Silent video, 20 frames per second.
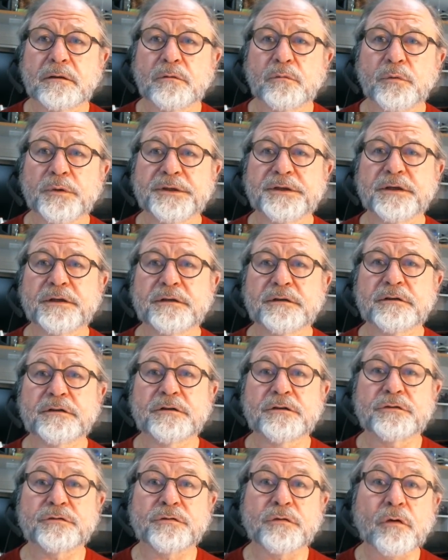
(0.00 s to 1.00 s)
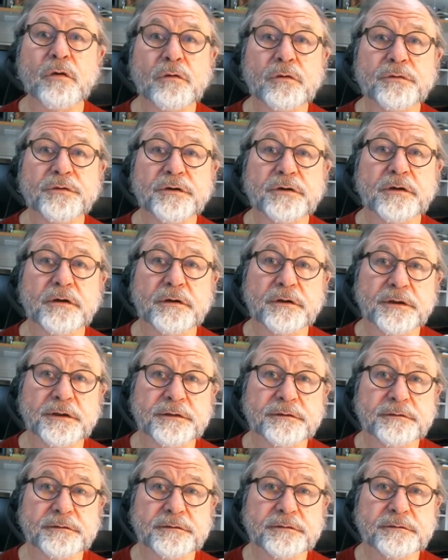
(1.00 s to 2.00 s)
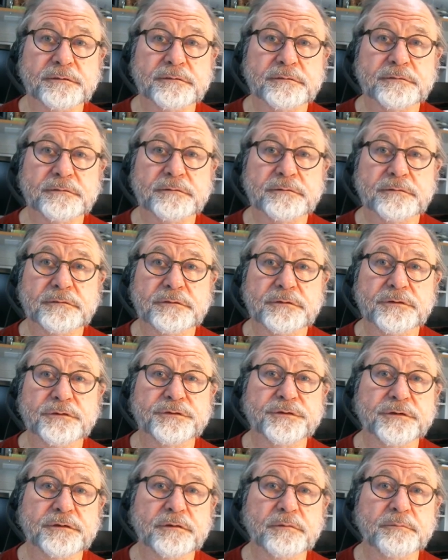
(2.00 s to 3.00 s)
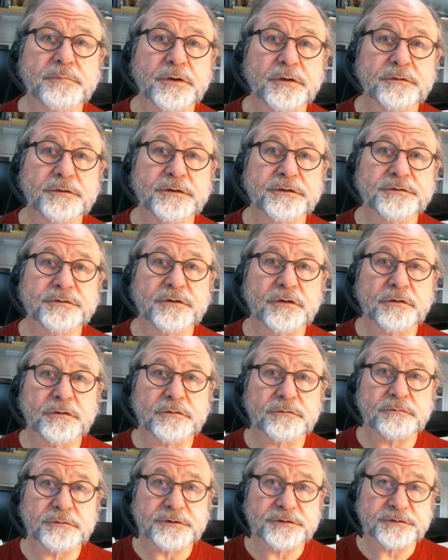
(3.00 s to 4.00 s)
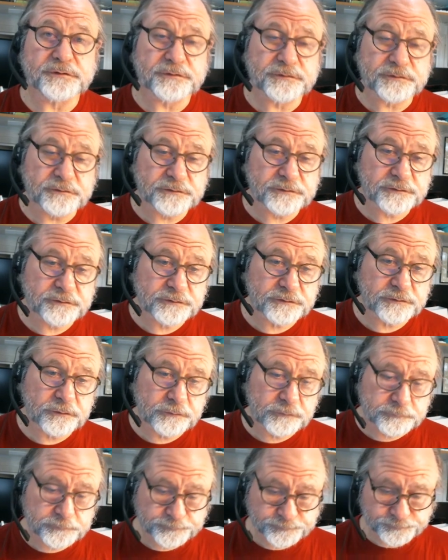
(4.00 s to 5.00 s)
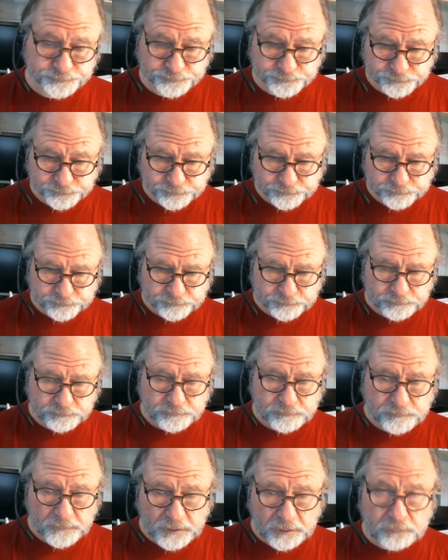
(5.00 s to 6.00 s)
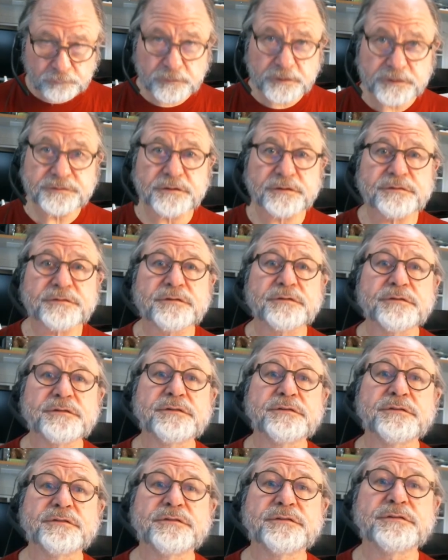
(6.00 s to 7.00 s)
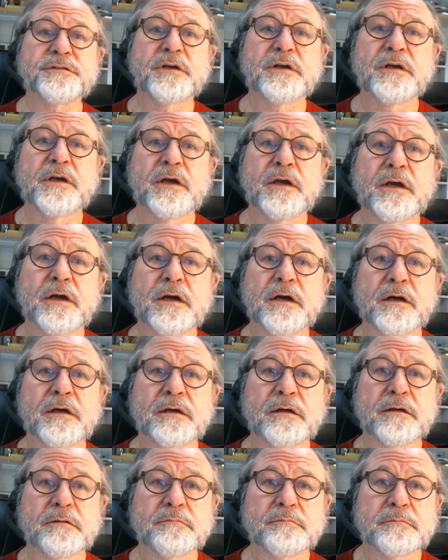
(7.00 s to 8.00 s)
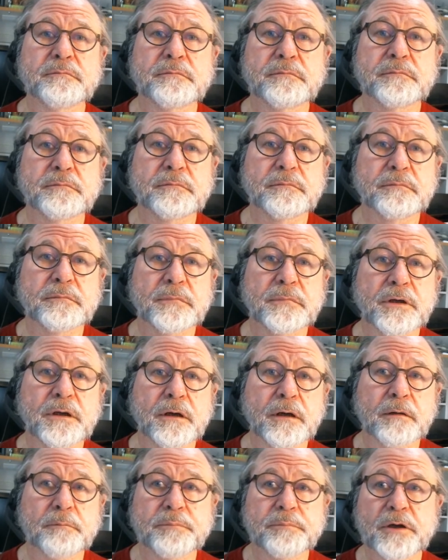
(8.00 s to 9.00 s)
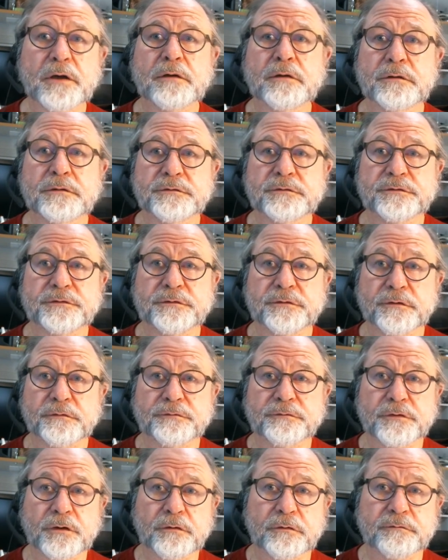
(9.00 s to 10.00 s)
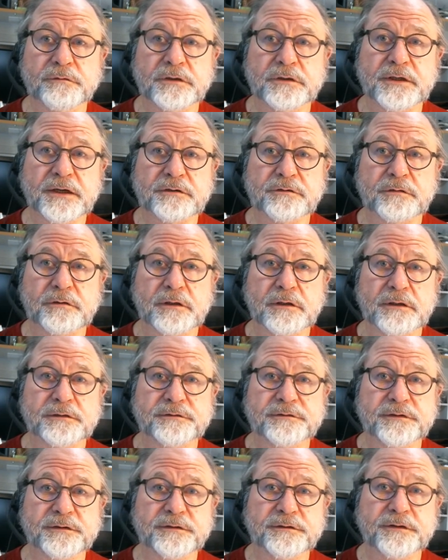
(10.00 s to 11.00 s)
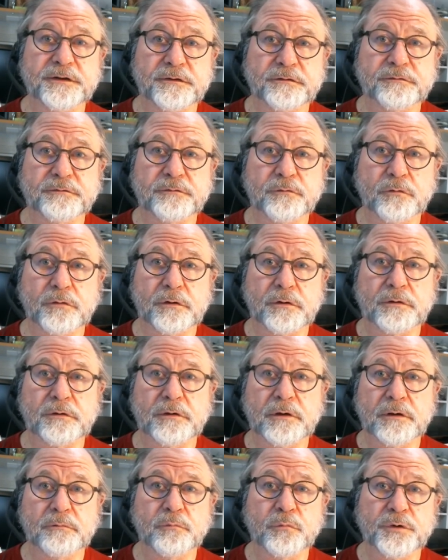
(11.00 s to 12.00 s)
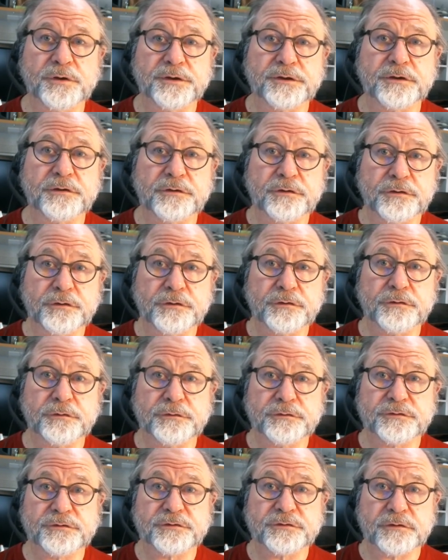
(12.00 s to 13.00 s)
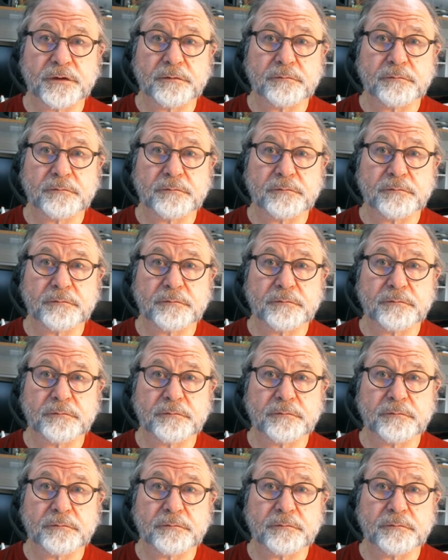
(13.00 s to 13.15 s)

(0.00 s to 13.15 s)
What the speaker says: We can control the current using components called resistors. So resistors um, oppose the flow of electrons, and therefore we can use